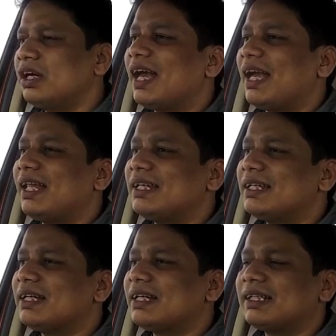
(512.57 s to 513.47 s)
And
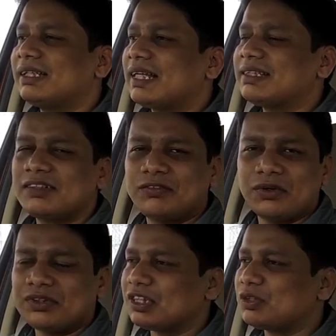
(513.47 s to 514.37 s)
that's it,
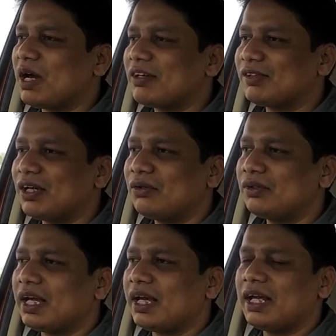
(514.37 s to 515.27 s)
folks. It's bye for now,
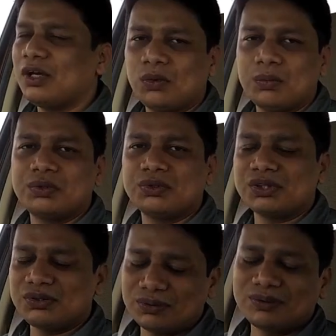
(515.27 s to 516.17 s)
and I hope to
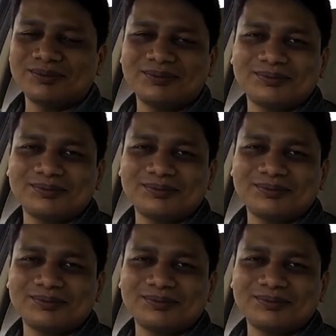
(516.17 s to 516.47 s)
see you soon.